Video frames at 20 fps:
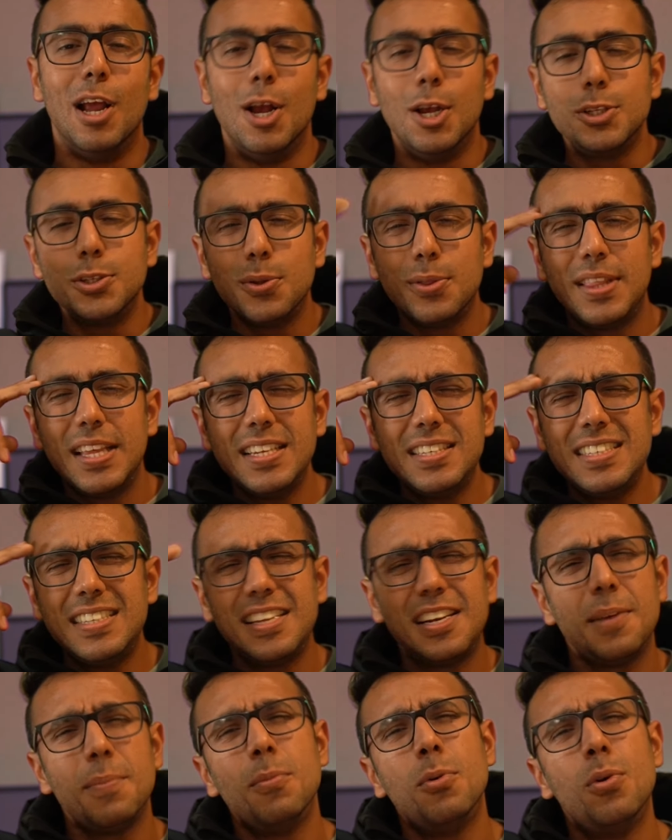So this
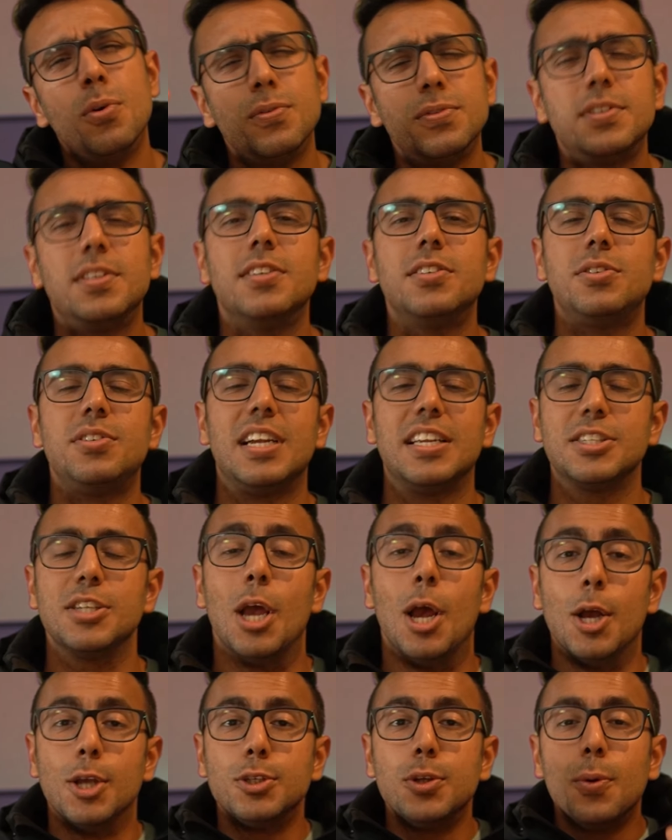removes the stress.
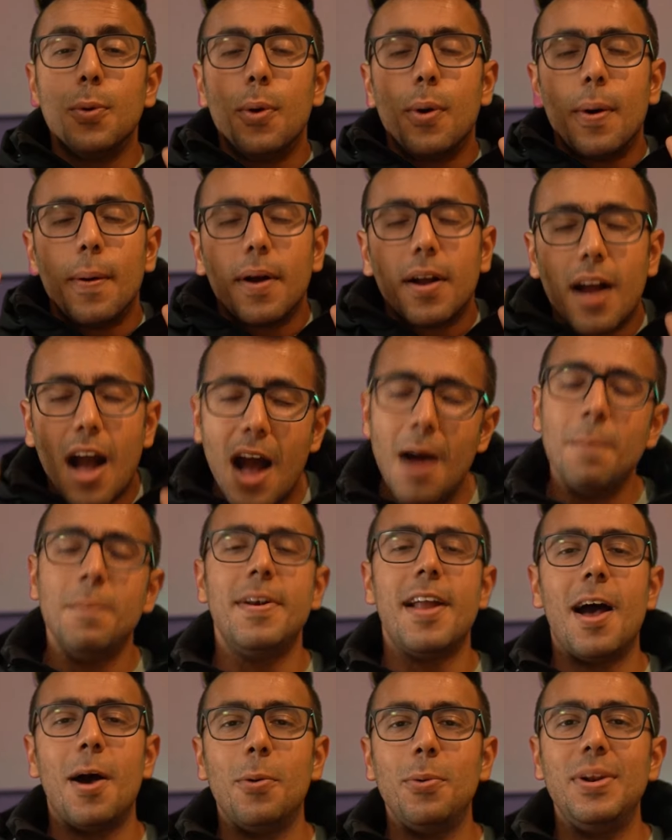So calm
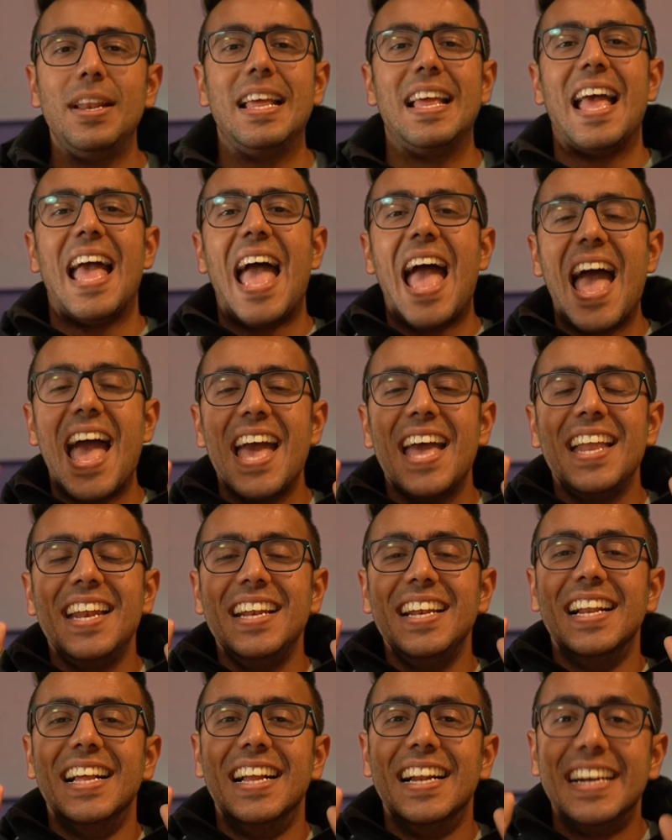down
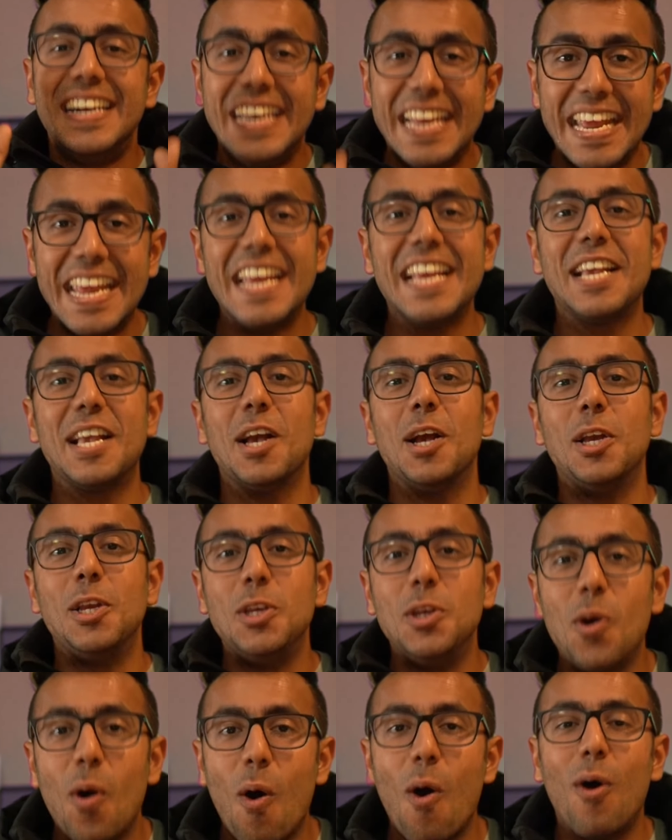and take
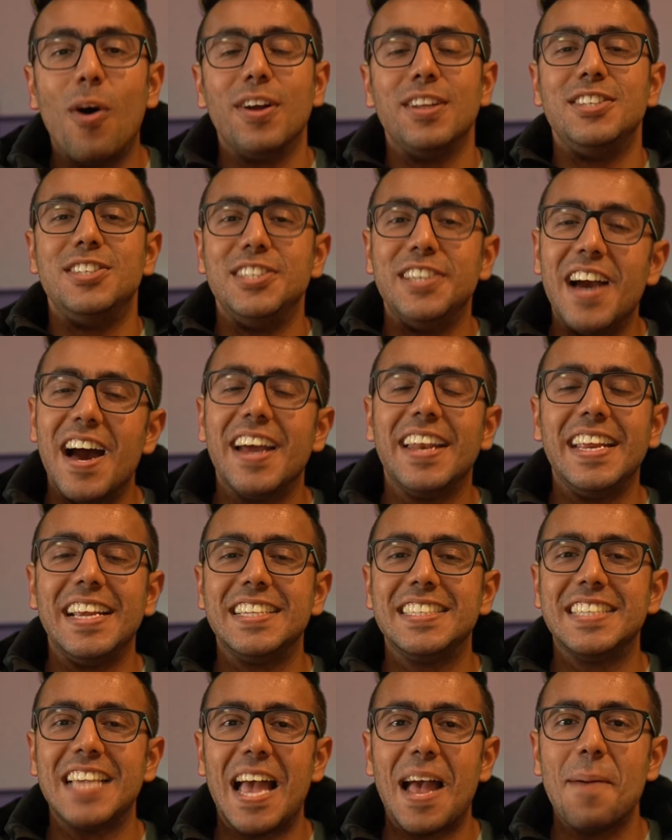your GRE
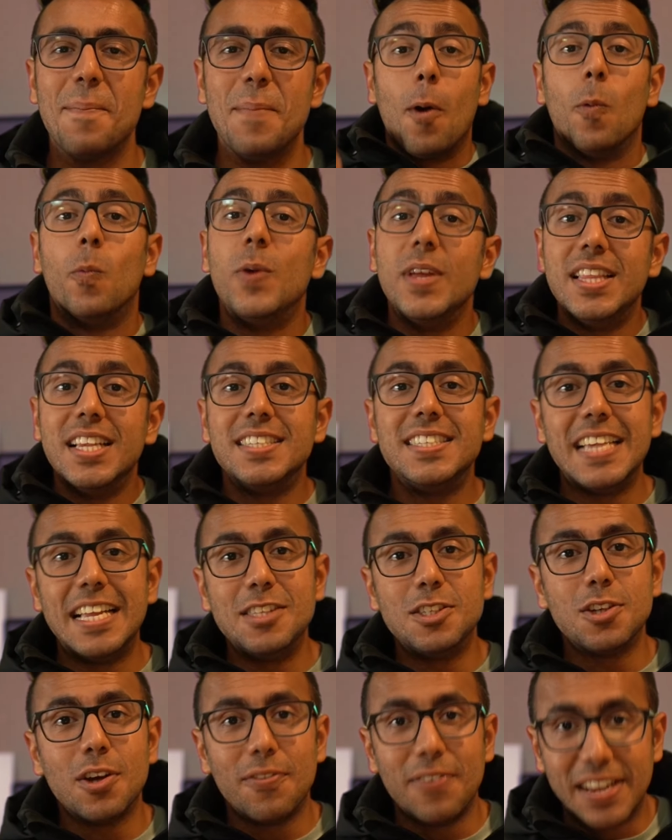exam with a
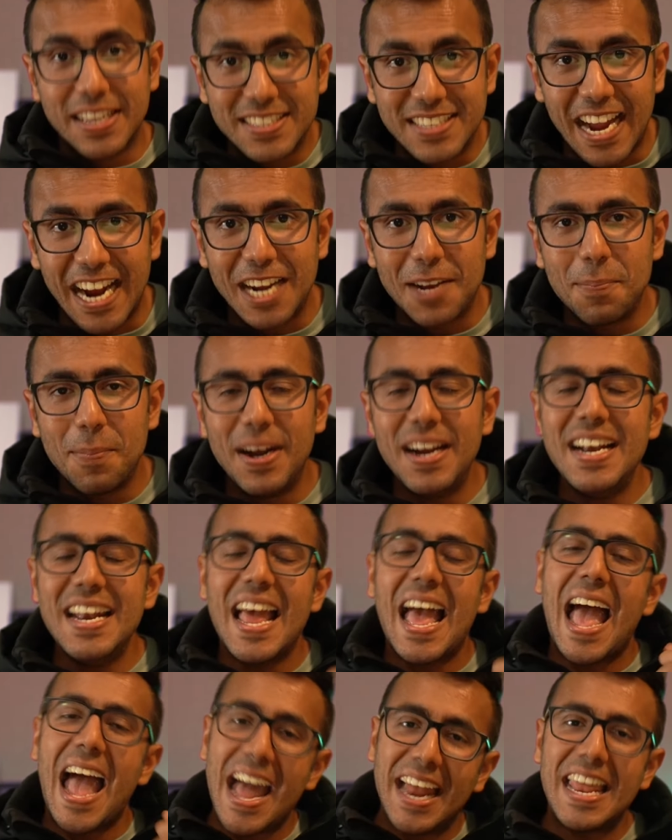sense of excitement
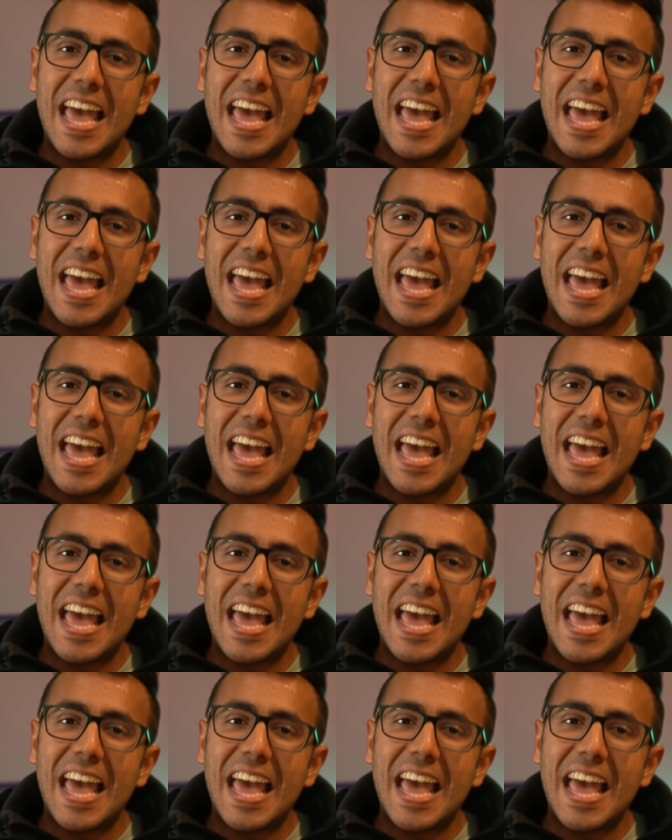and